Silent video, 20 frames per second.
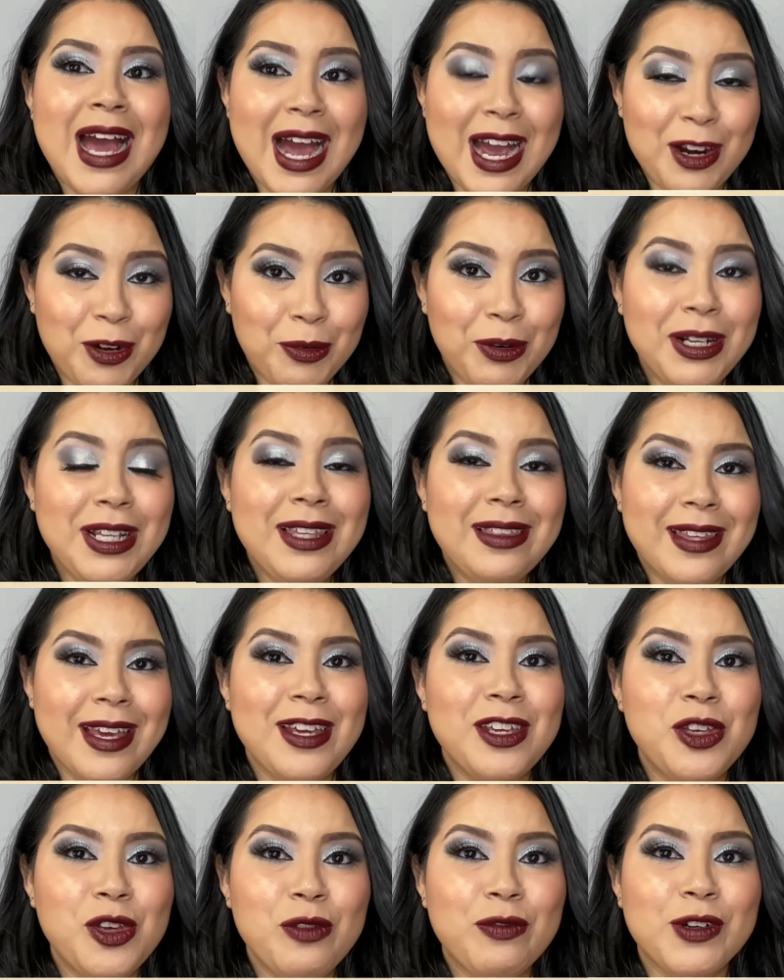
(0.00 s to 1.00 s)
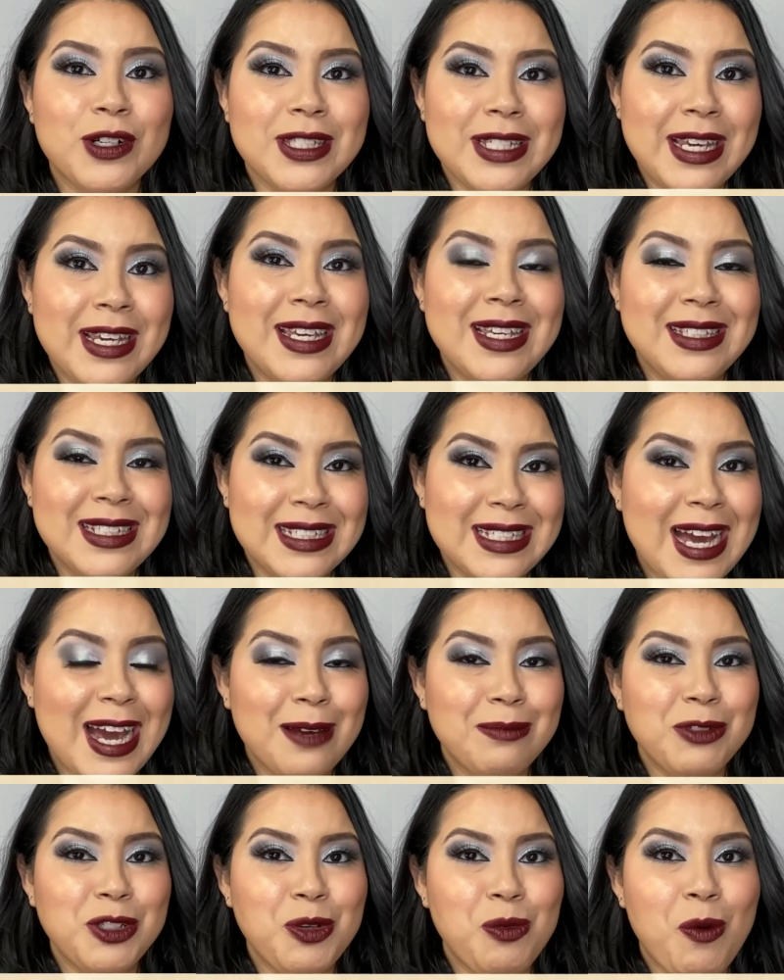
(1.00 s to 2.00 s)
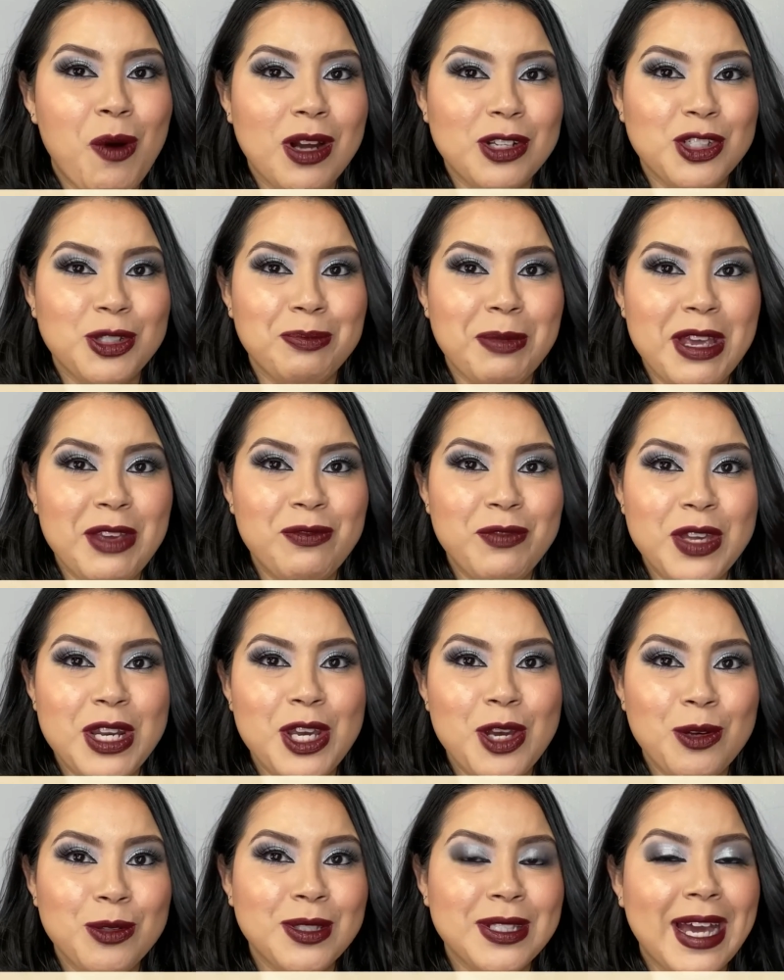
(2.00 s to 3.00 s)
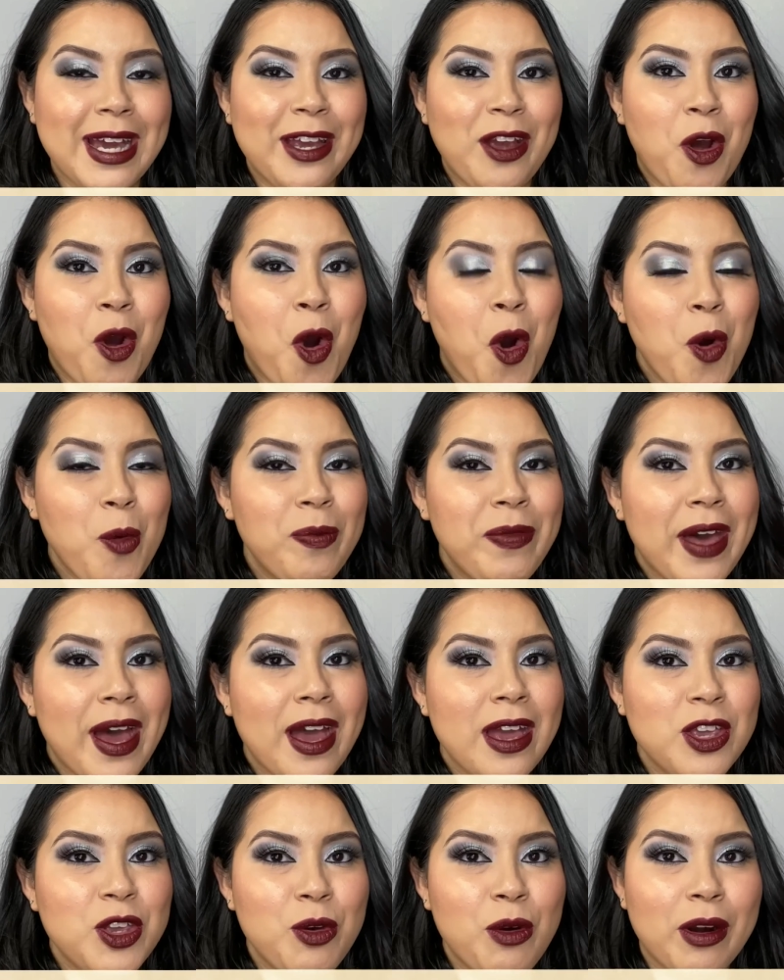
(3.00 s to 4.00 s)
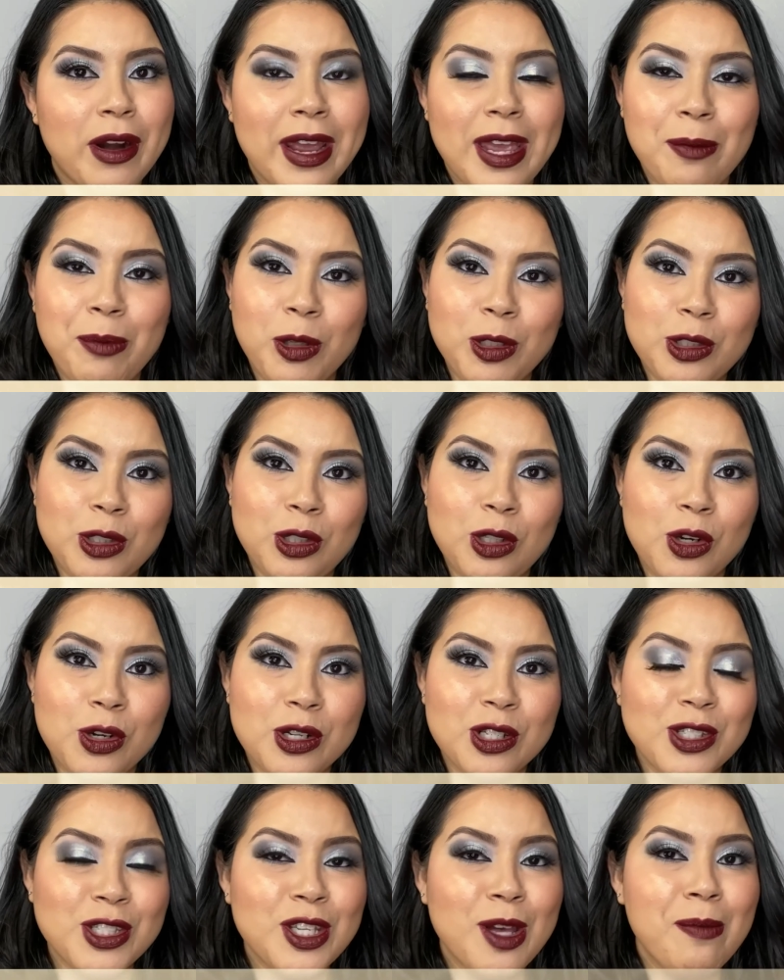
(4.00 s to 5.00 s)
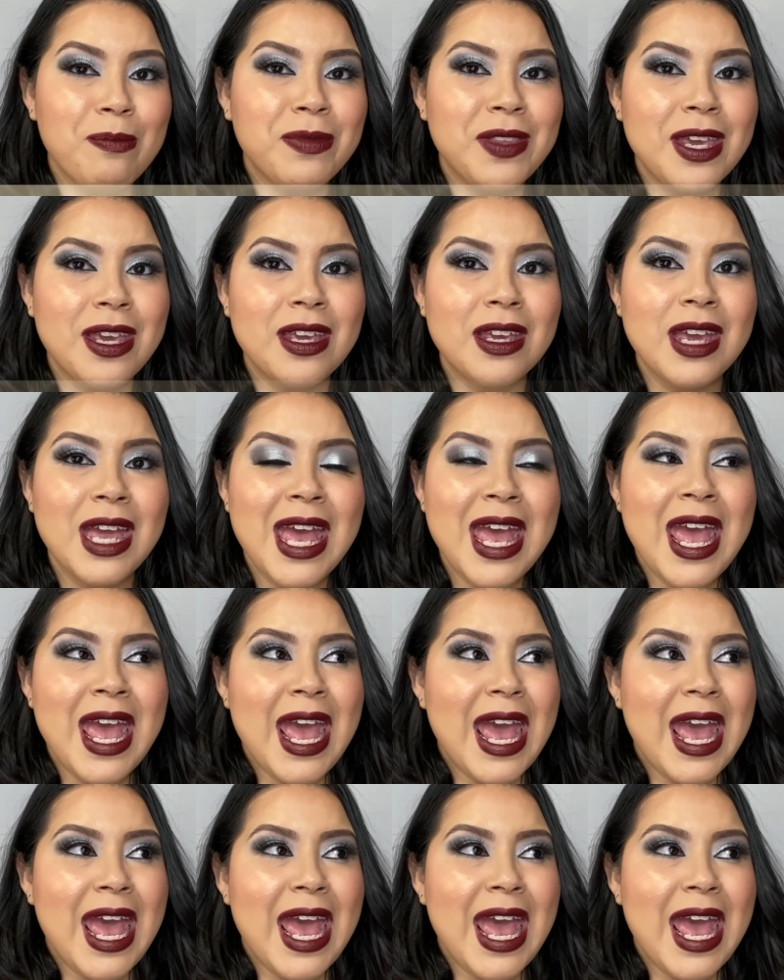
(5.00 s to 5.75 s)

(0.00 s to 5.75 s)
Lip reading: I really thank you for taking the time to watch my videos. I hope that you are able to learn something.